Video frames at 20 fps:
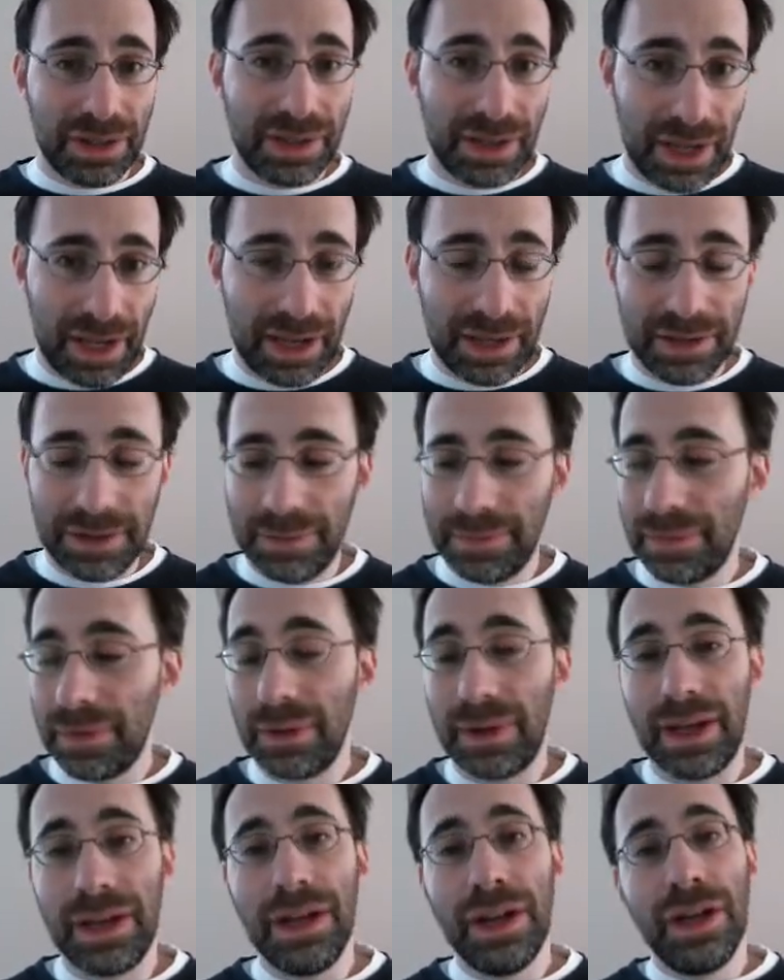gained.
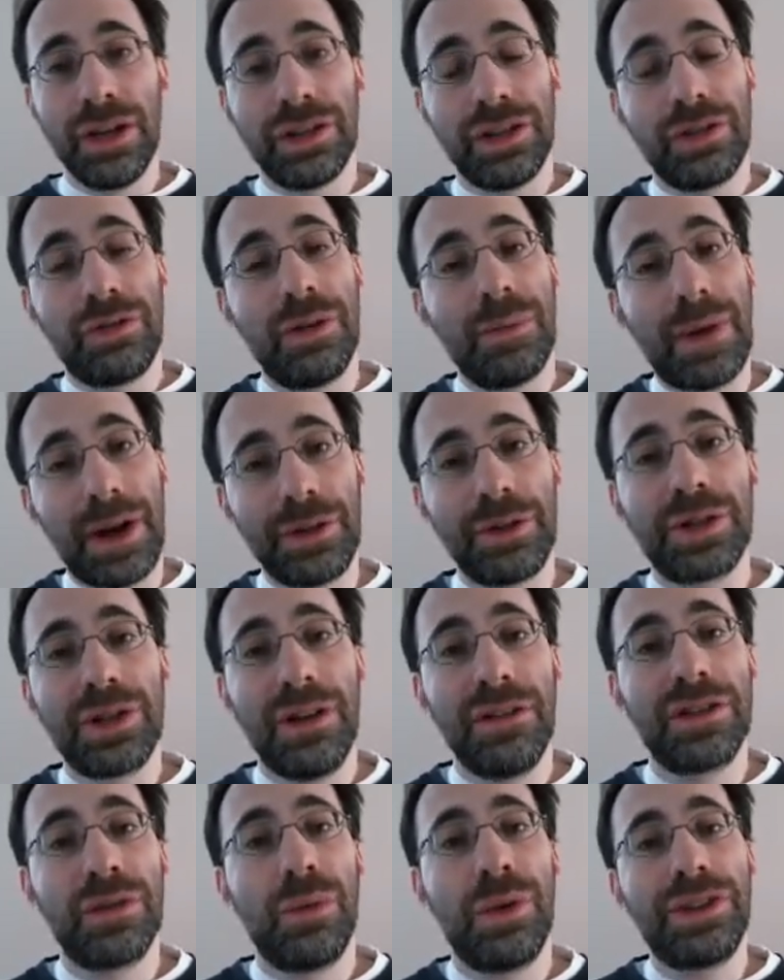Okay, so let's remind
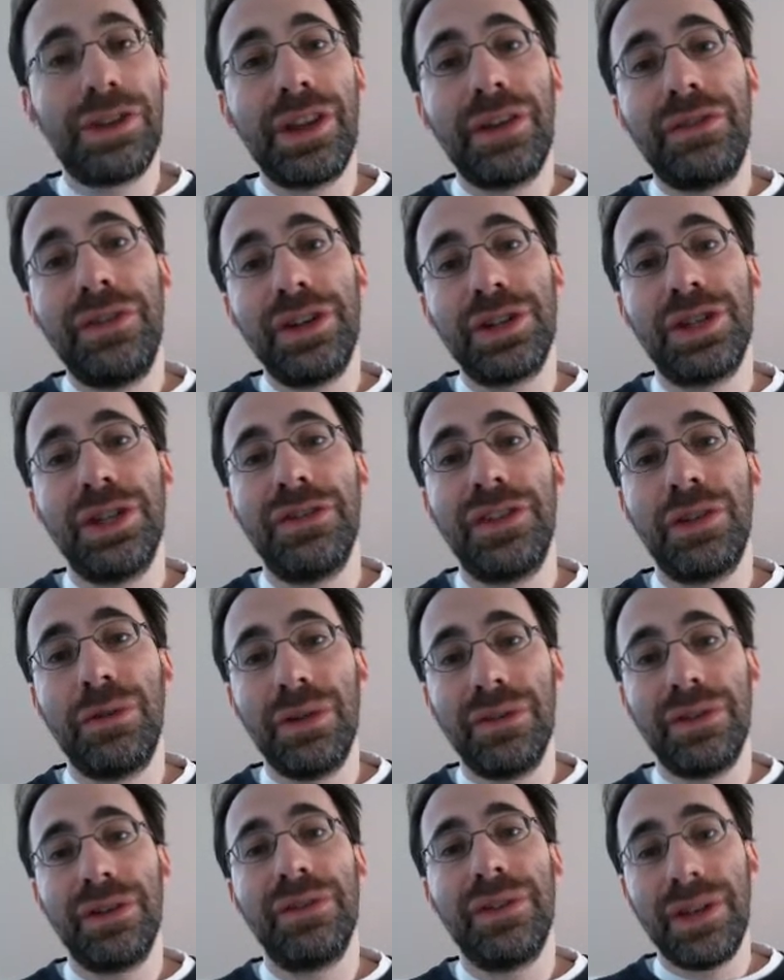ourselves what the definition of a
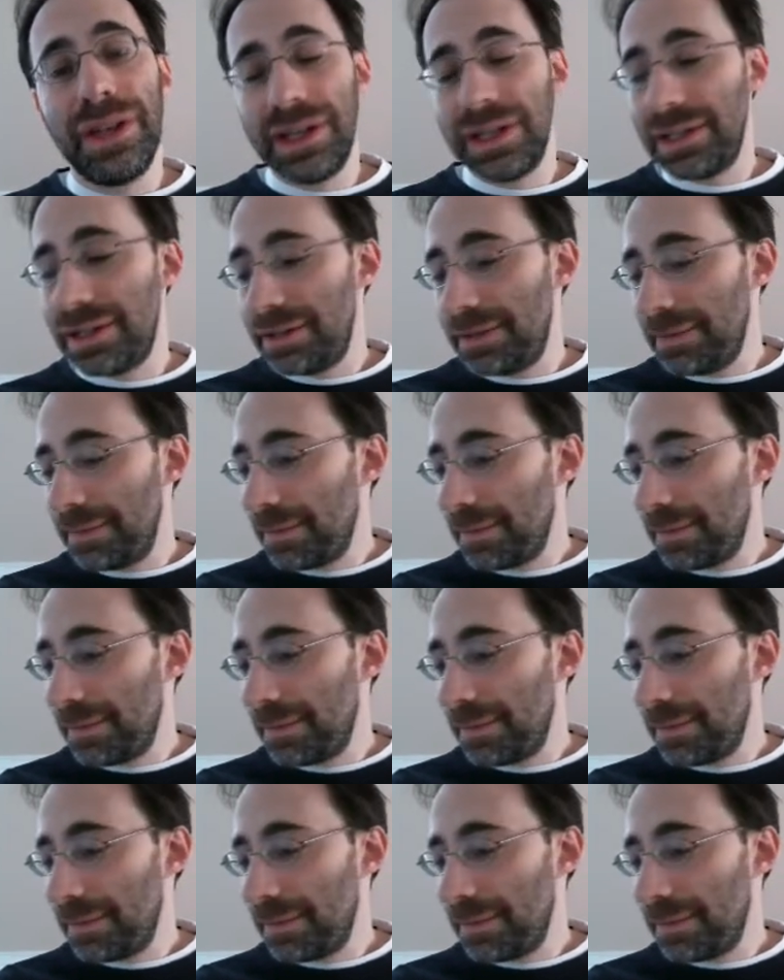derivative is.